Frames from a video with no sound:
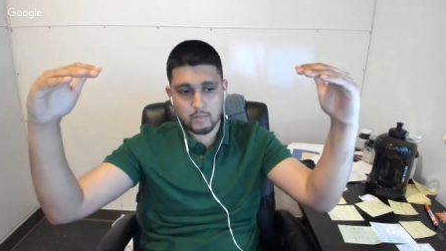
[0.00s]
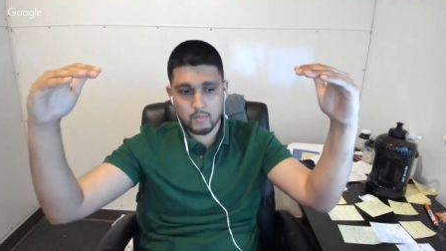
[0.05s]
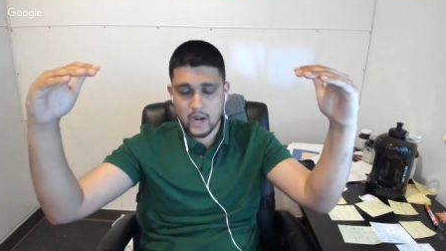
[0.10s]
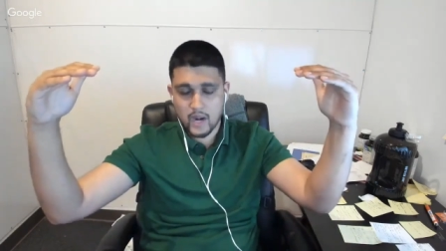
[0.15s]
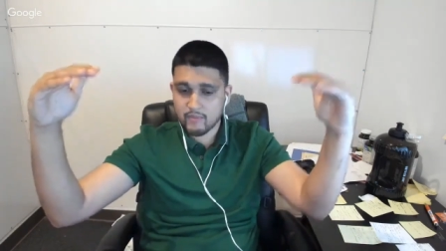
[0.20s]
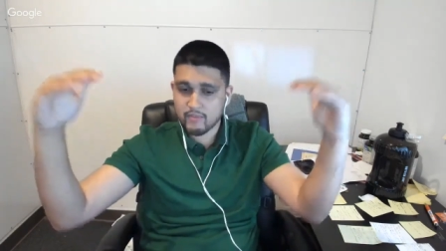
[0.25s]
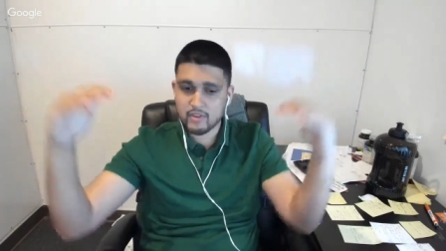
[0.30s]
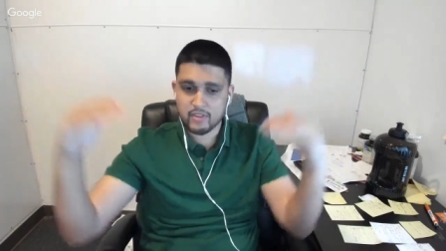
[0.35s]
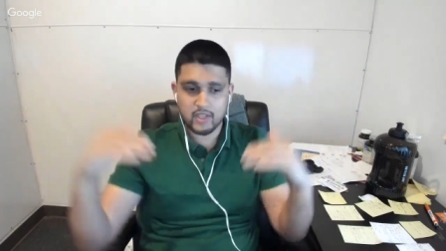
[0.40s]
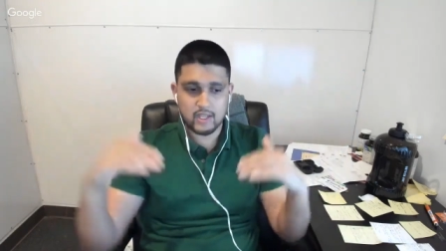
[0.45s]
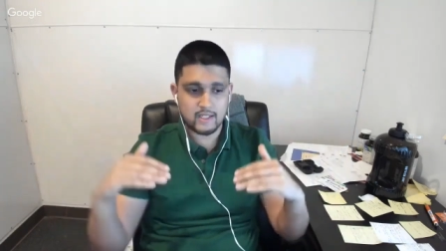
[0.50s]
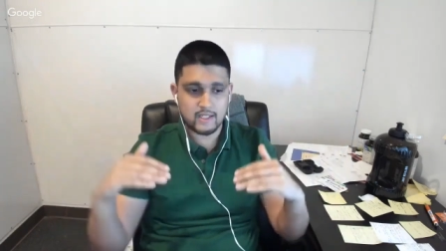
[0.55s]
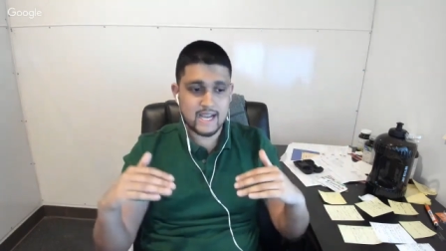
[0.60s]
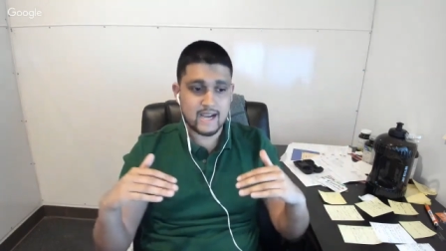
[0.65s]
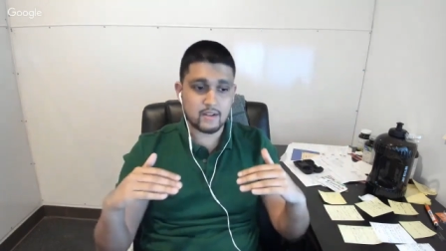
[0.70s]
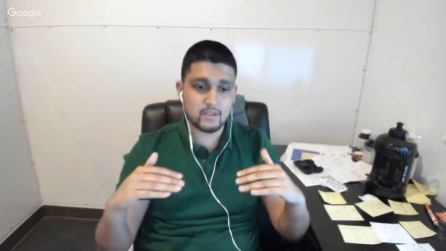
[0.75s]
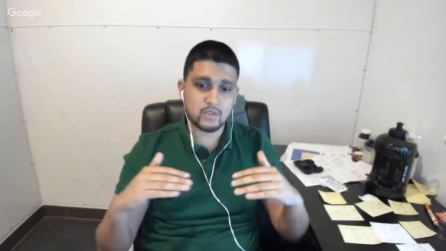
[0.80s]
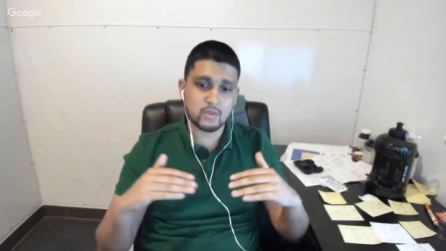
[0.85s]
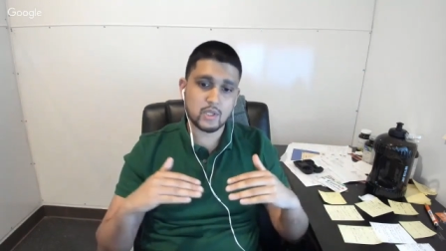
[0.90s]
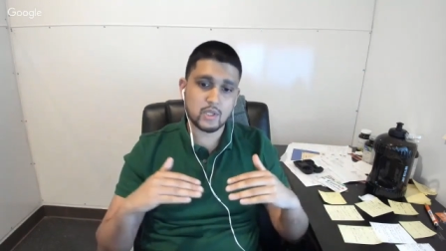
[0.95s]
everything
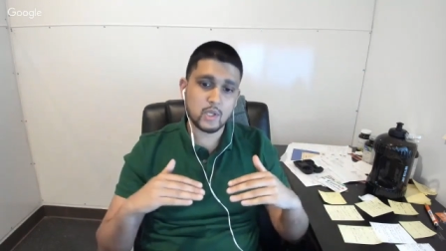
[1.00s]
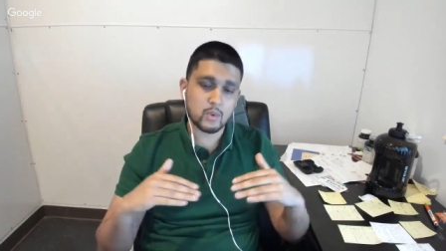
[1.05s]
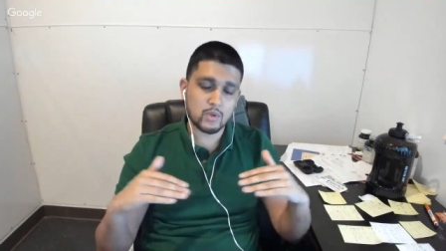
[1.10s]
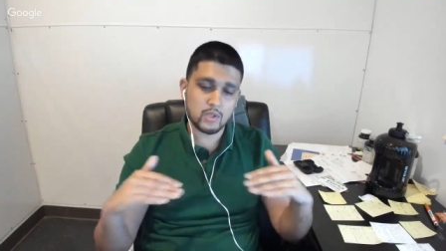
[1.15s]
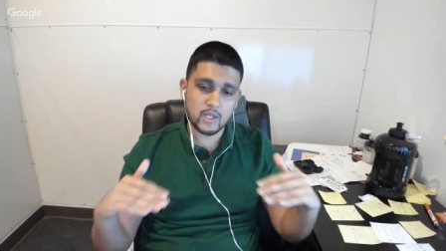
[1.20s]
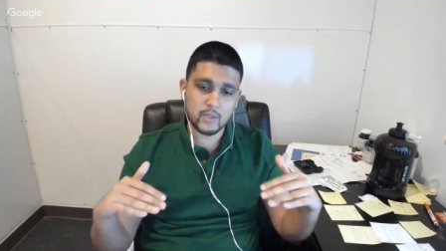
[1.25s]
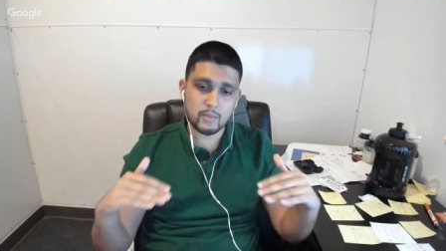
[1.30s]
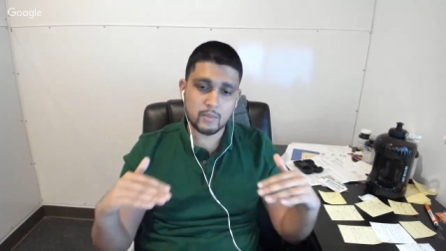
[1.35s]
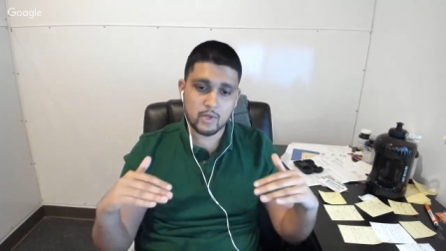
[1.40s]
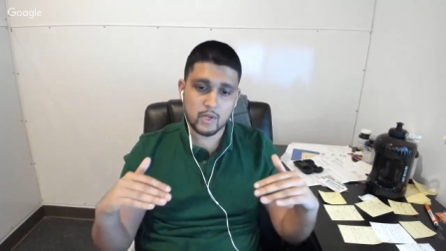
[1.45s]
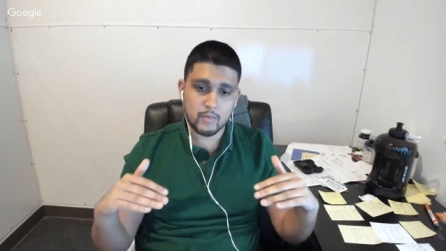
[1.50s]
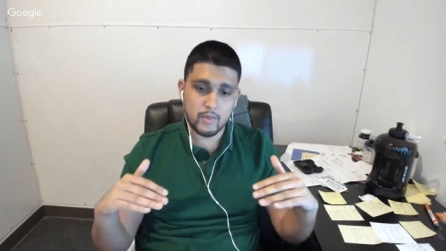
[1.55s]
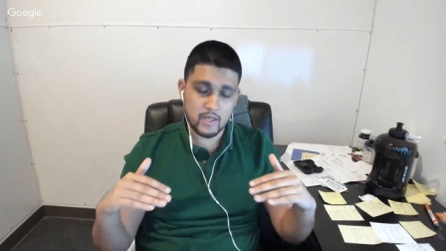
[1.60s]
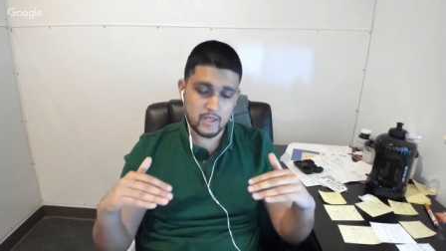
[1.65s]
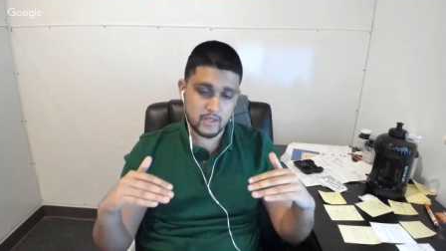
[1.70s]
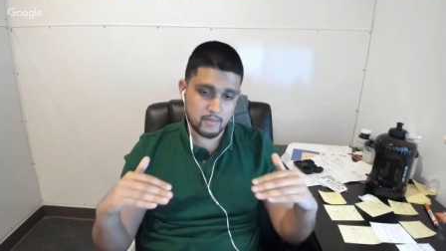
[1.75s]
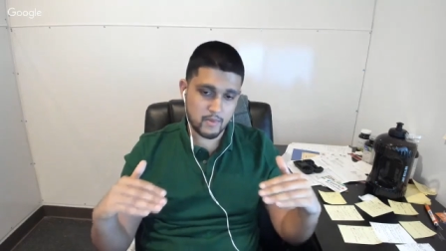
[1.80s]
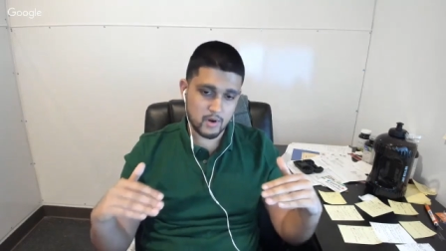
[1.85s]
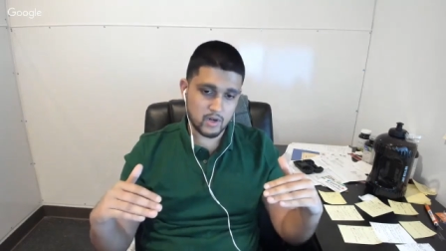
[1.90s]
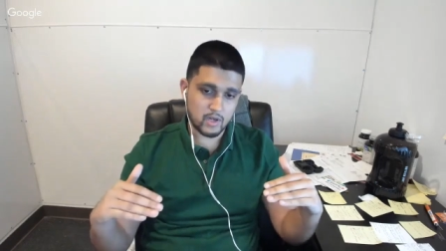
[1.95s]
down to equilibrium
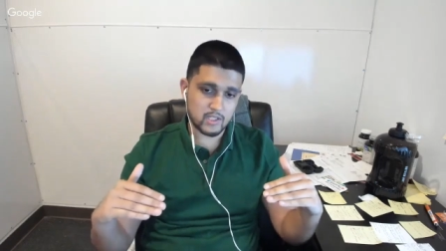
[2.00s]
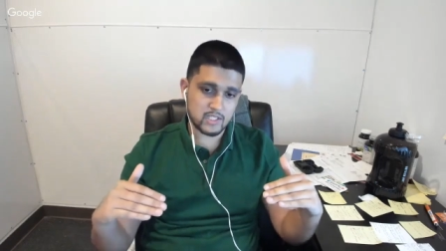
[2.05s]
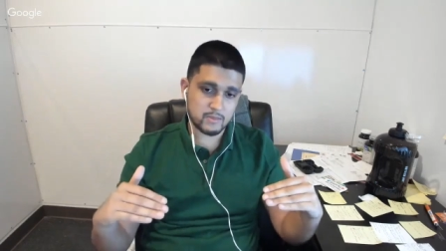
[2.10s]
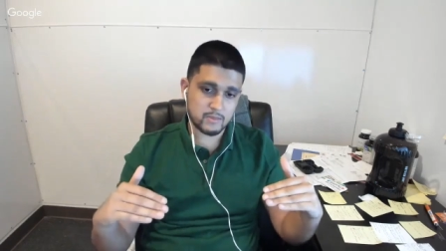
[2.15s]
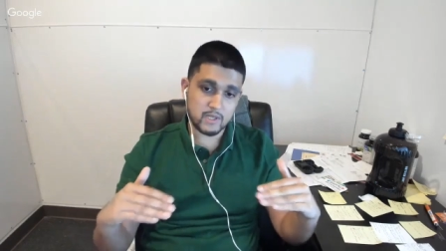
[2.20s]
and the markets